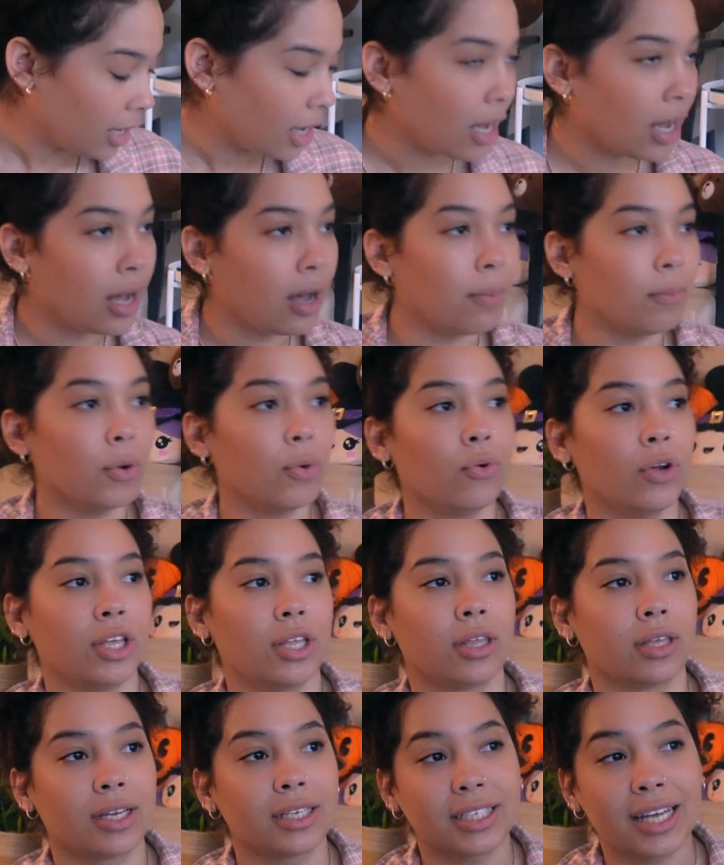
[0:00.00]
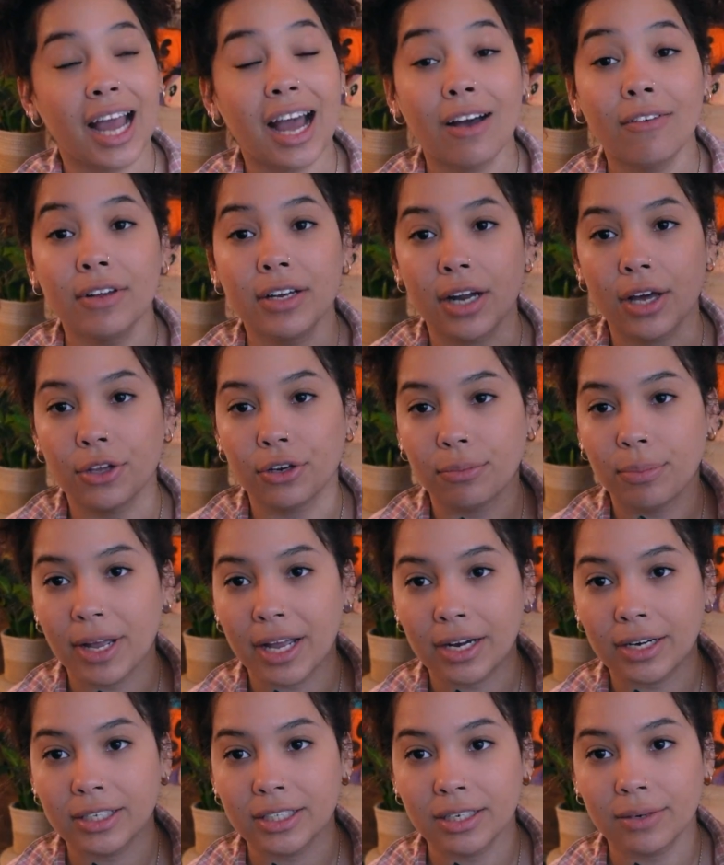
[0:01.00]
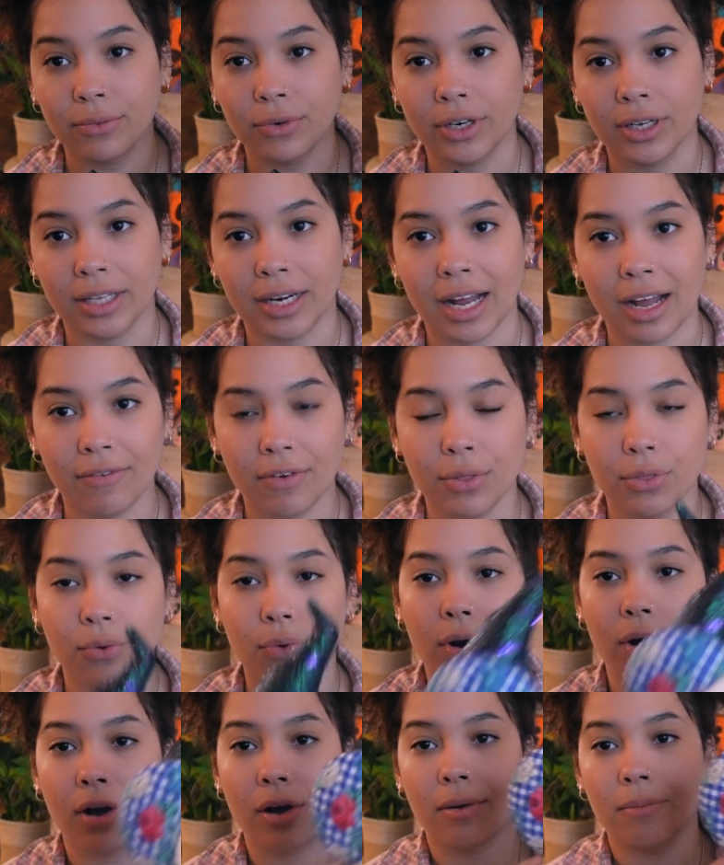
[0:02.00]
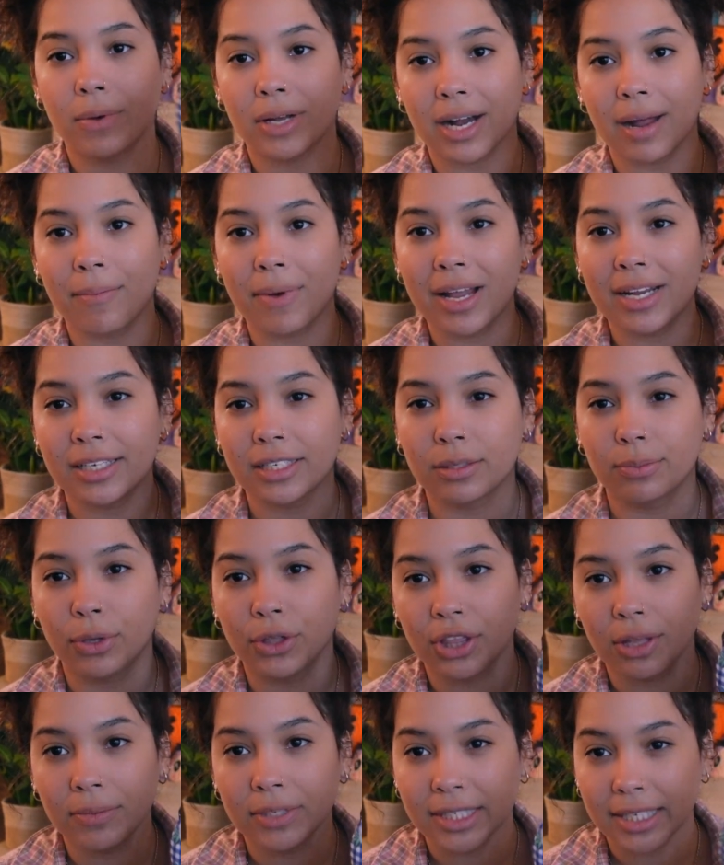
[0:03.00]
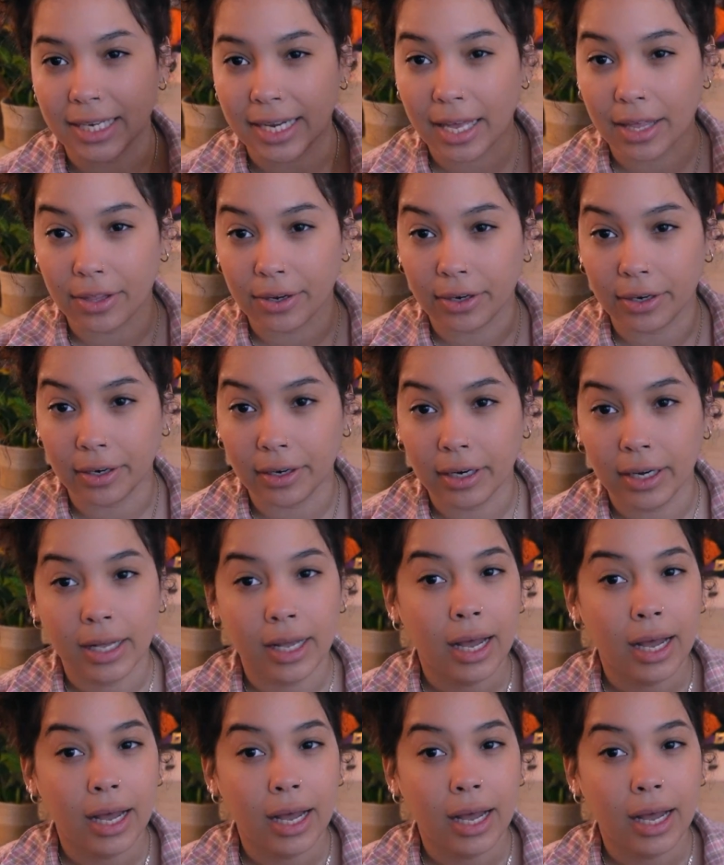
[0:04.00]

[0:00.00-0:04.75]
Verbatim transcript: Um, with because I have another pair somewhere that I have on the wall but I might just put them together